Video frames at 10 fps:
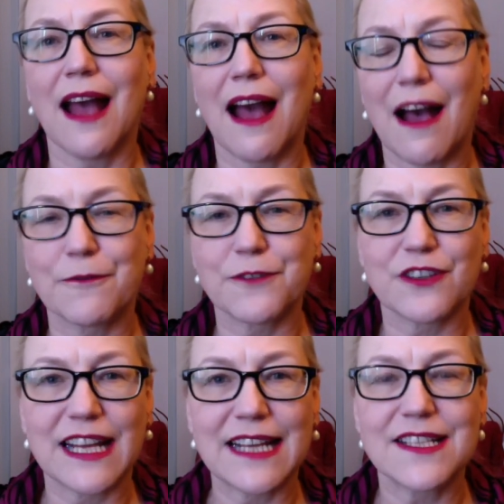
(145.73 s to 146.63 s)
after an
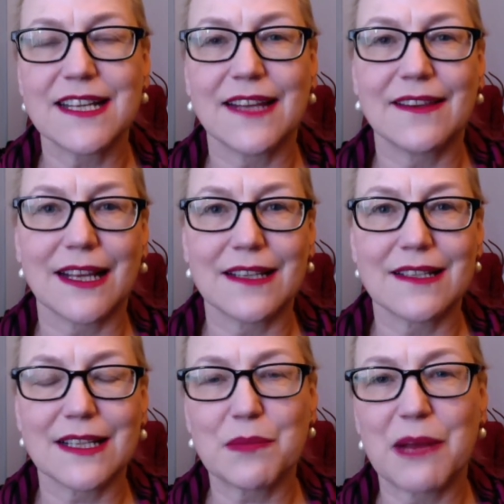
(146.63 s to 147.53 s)
incident that is
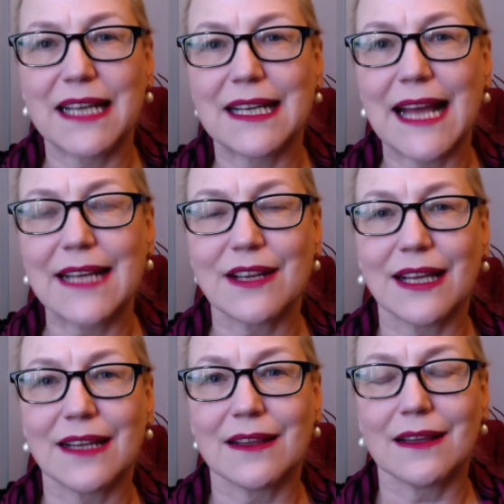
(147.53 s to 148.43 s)
explained later
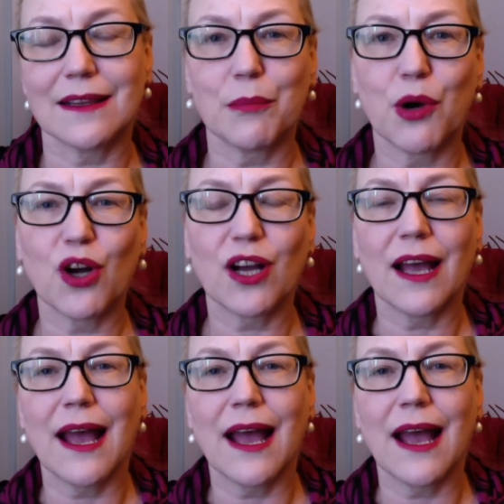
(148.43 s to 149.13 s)
in the book.